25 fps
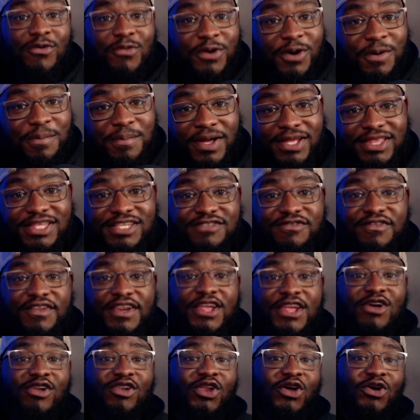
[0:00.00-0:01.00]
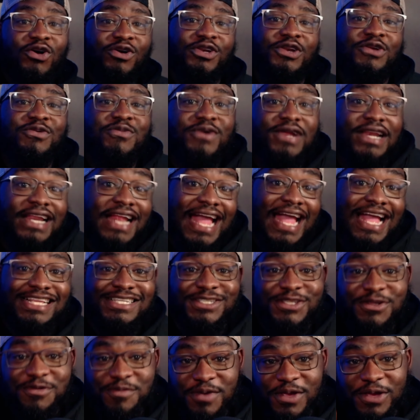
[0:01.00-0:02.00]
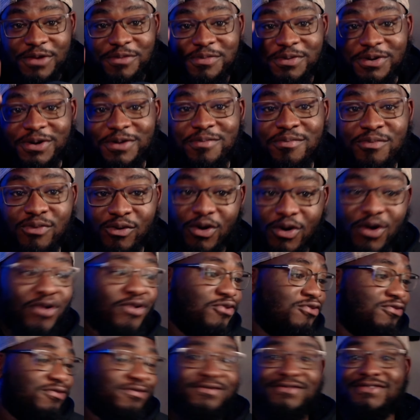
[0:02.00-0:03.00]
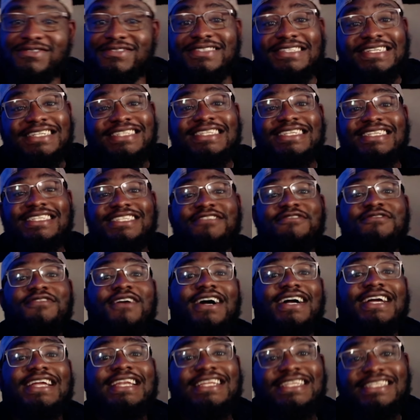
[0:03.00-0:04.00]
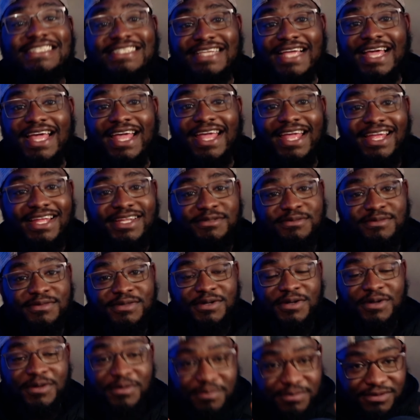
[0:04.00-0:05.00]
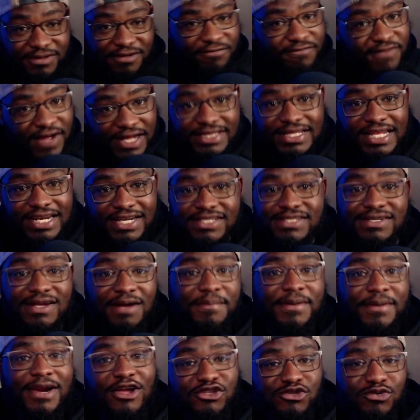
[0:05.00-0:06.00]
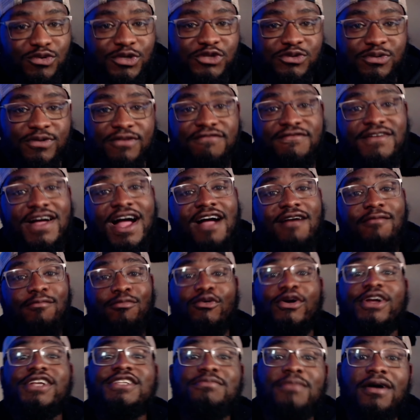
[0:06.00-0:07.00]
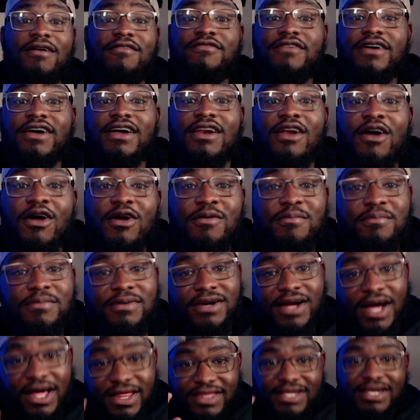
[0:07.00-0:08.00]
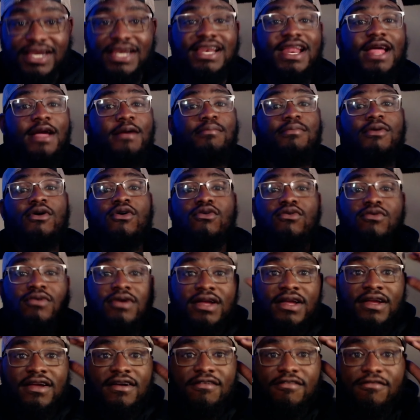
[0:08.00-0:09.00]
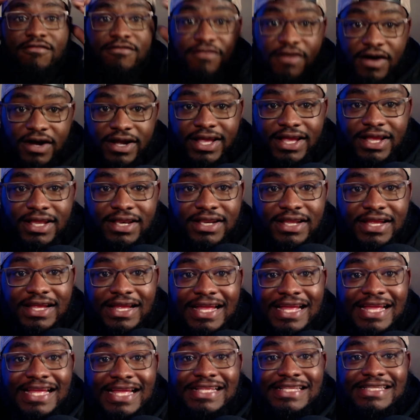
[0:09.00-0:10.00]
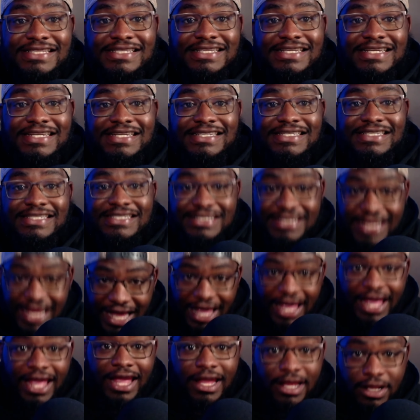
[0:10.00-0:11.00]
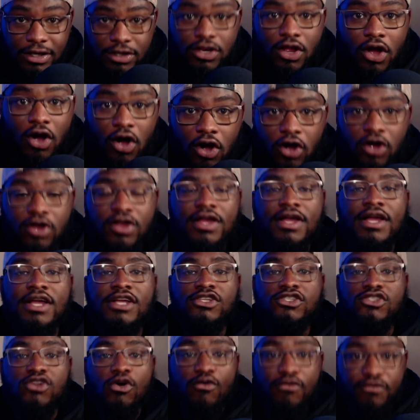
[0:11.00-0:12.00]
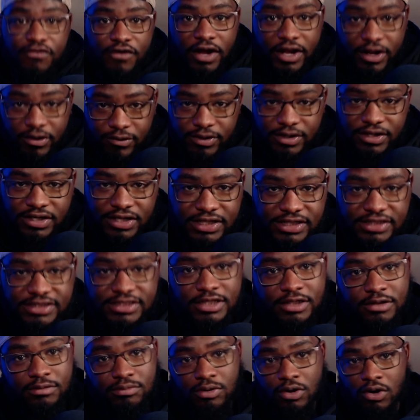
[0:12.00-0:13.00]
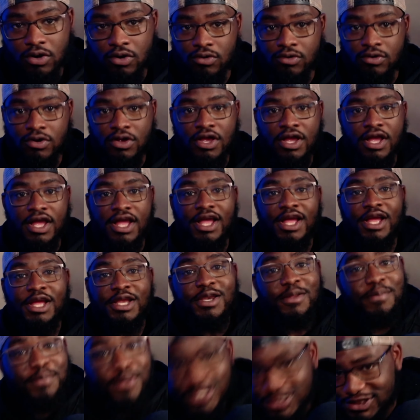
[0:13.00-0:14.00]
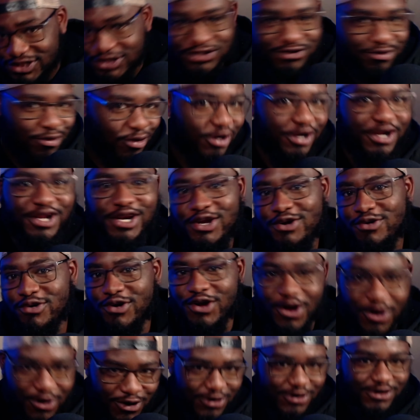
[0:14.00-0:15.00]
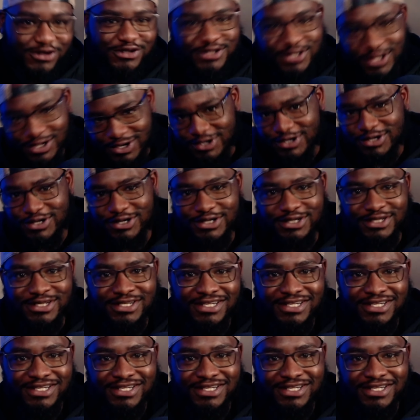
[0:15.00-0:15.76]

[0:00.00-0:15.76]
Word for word: want to make this video longer than what it has to be, but bro, this is fucking insane the fact that it's coming out 2025 breaks my fucking heart. But other than that, bro, fucking insane, dog. So fucking realistic, bro. The bitch is twerking on calls, dog.